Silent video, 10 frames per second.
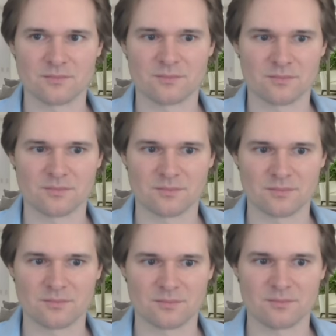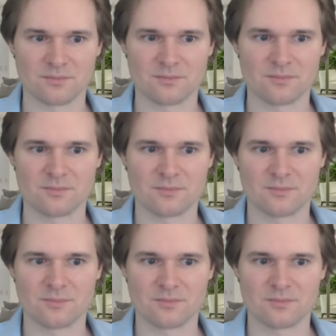
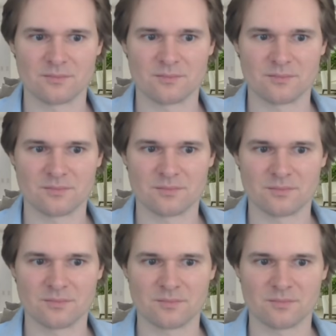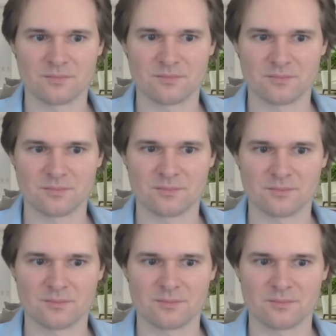
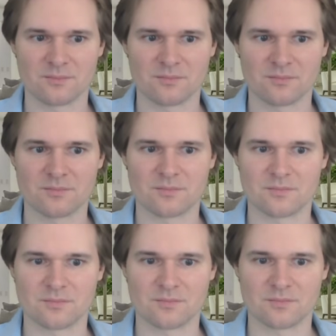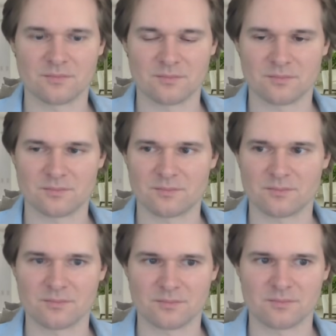
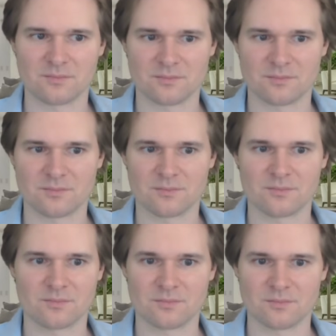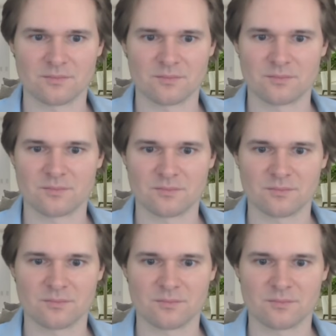
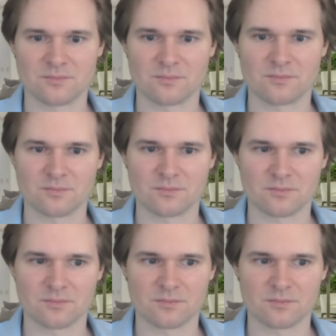[no speech]